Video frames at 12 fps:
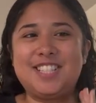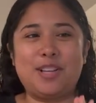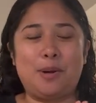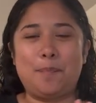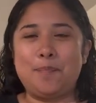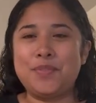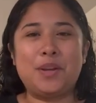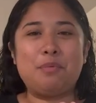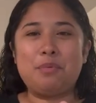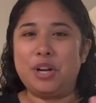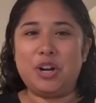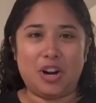So
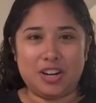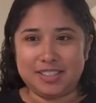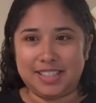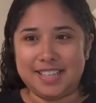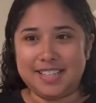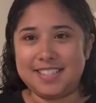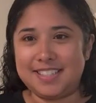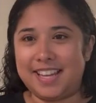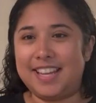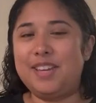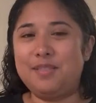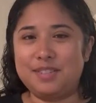regardless, like,
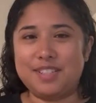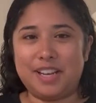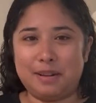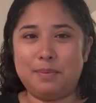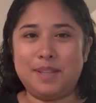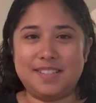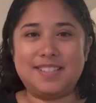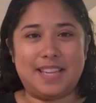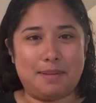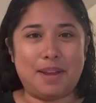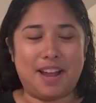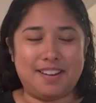he was gonna be the
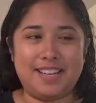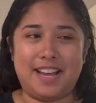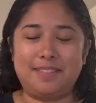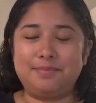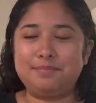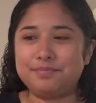same kind of dad.